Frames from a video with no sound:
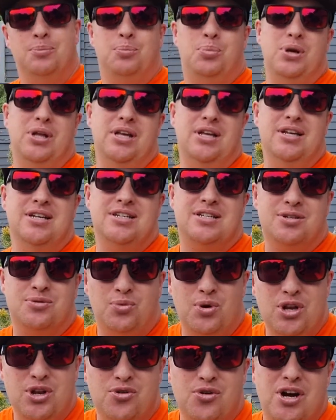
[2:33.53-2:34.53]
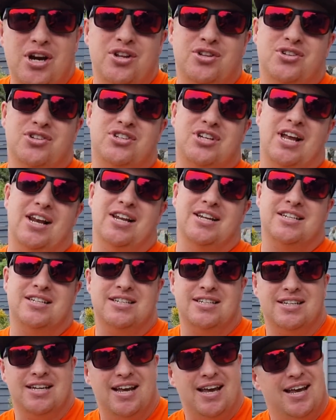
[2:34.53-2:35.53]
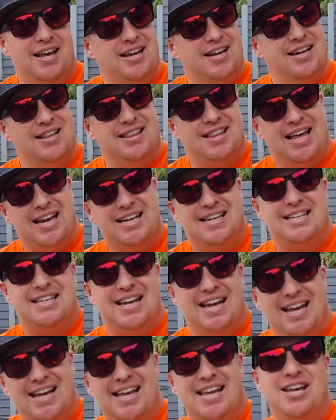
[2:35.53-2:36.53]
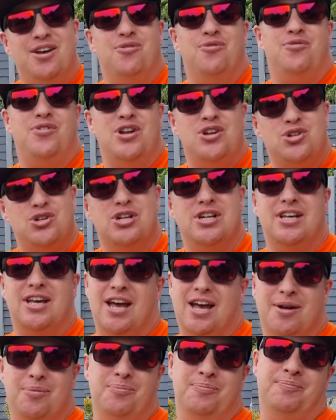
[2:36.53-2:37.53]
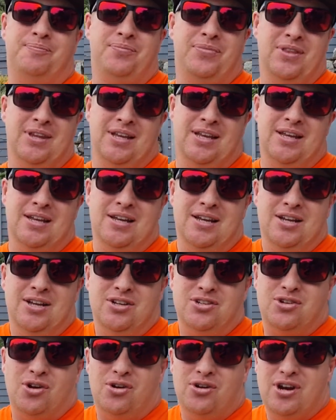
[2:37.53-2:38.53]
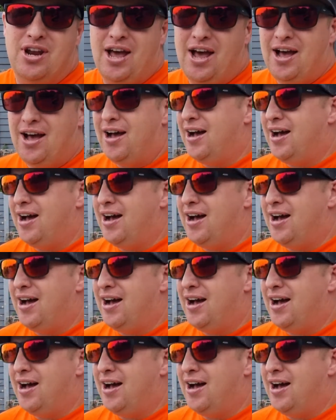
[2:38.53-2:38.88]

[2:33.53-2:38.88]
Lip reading: please, when you're ready to sell it, and that day eventually came. So now